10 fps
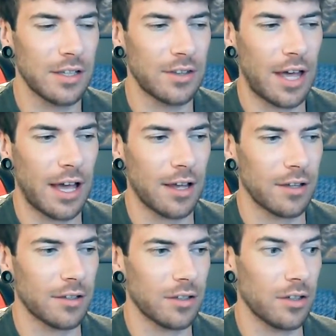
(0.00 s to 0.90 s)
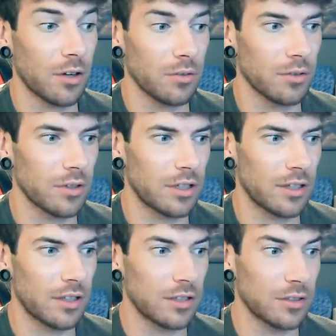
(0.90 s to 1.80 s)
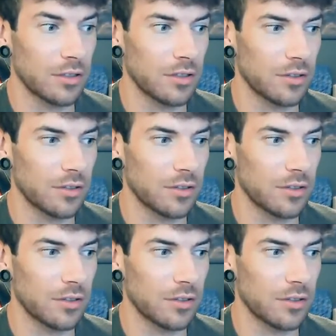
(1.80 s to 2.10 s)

that these